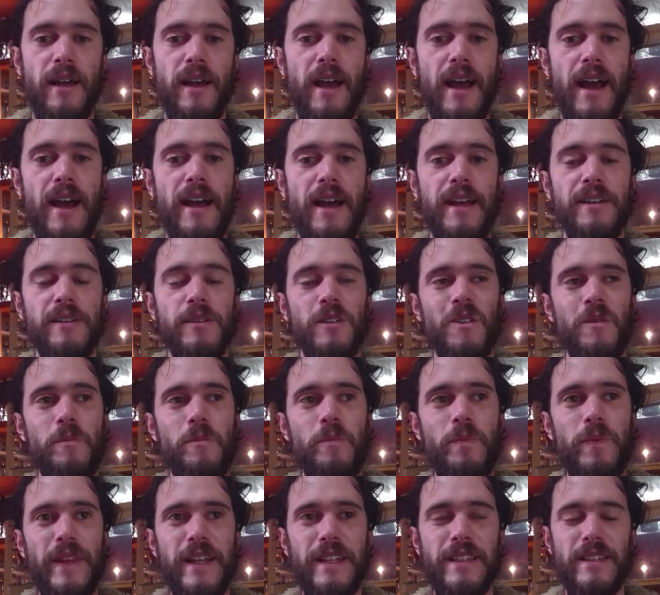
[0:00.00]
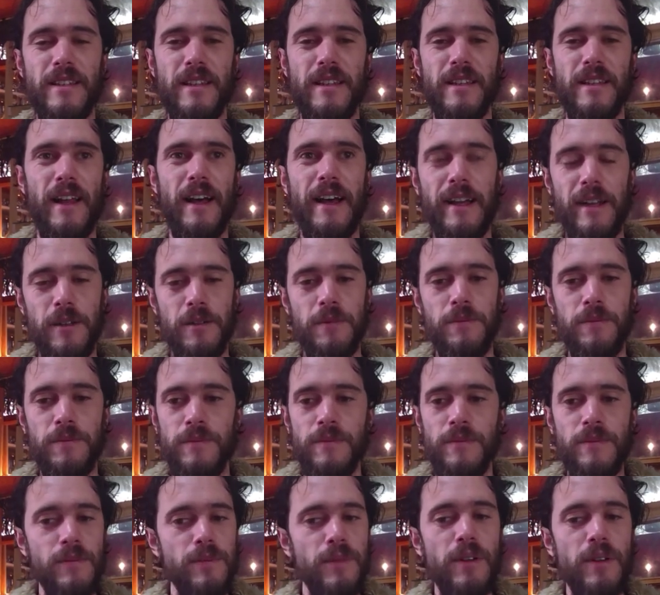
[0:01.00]
and Right. It's like,
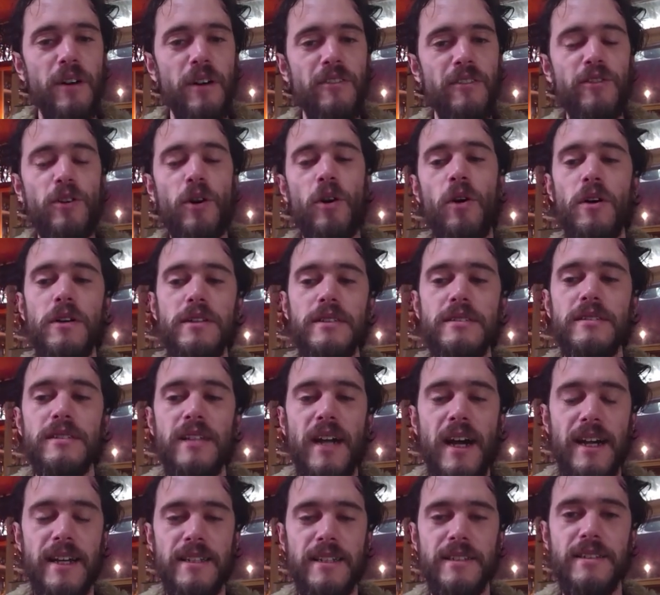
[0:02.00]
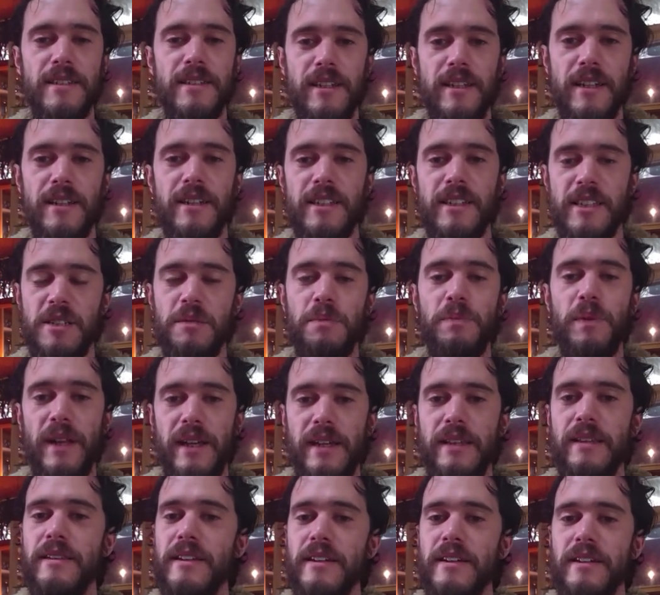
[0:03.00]
of course, science can
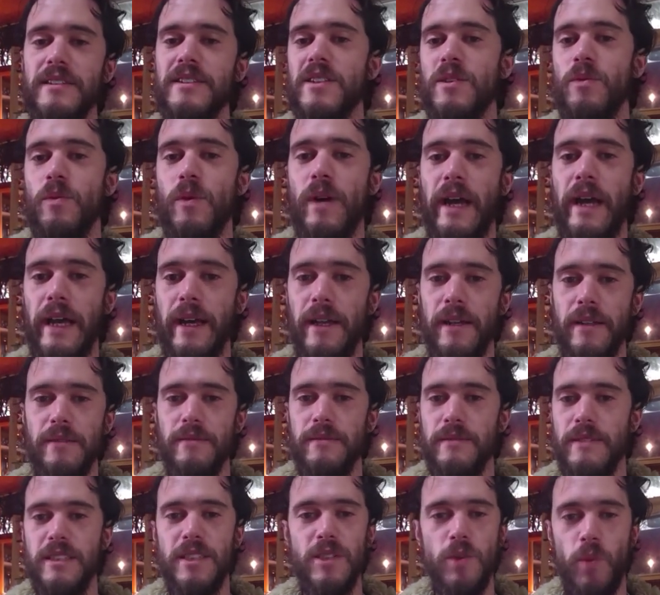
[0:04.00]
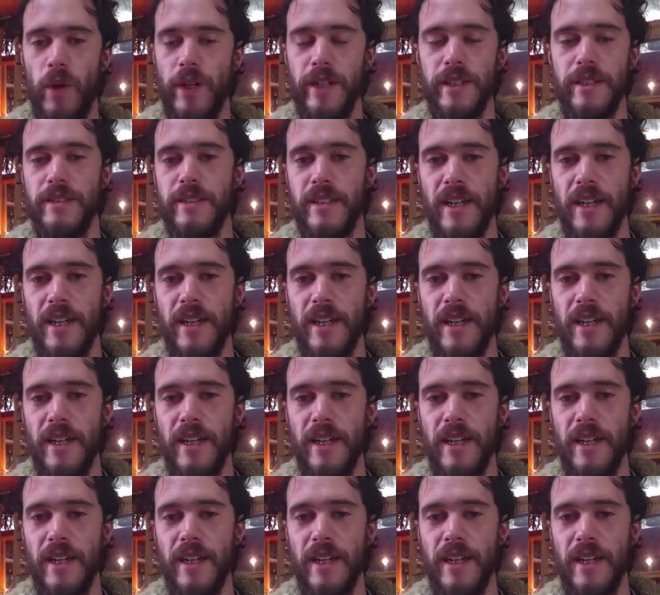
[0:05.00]
explain things away. Right. That's what it